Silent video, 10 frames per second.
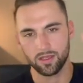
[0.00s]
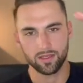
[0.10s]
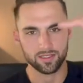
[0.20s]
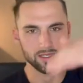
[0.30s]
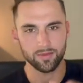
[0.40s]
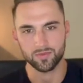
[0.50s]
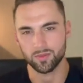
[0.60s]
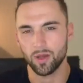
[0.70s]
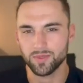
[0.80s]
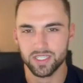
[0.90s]

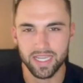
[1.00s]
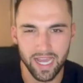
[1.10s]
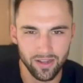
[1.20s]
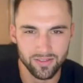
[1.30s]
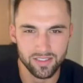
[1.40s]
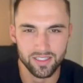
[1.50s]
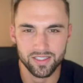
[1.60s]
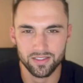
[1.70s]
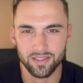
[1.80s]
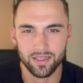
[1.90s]
some ups and downs
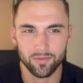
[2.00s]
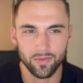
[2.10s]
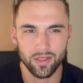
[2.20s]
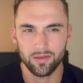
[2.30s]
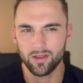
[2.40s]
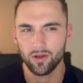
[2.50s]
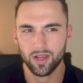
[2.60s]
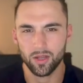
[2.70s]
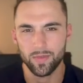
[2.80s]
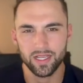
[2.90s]
until like it all
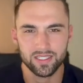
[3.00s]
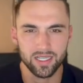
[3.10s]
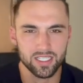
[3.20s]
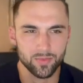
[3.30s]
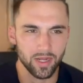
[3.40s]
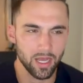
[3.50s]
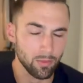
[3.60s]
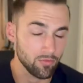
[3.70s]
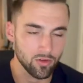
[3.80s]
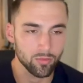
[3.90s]
kind of makes sense. But I'm
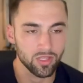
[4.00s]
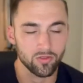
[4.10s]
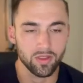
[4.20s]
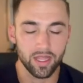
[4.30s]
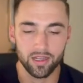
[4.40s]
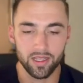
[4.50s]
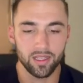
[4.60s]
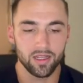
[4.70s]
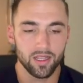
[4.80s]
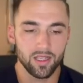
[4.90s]
a firm believer that